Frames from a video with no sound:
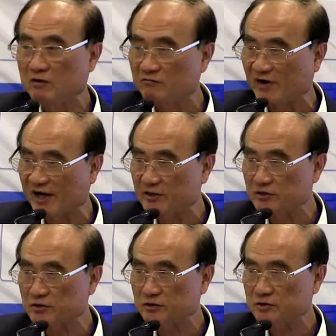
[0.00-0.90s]

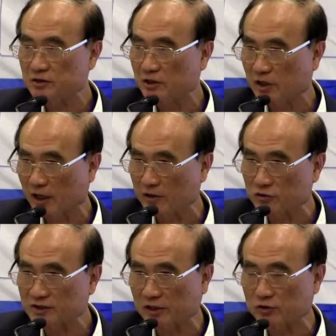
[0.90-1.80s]
virus
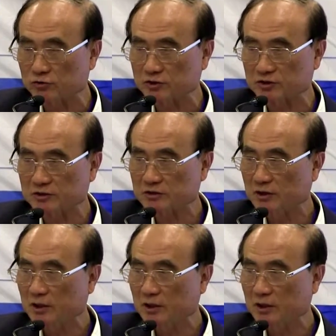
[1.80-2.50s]
endocytosis,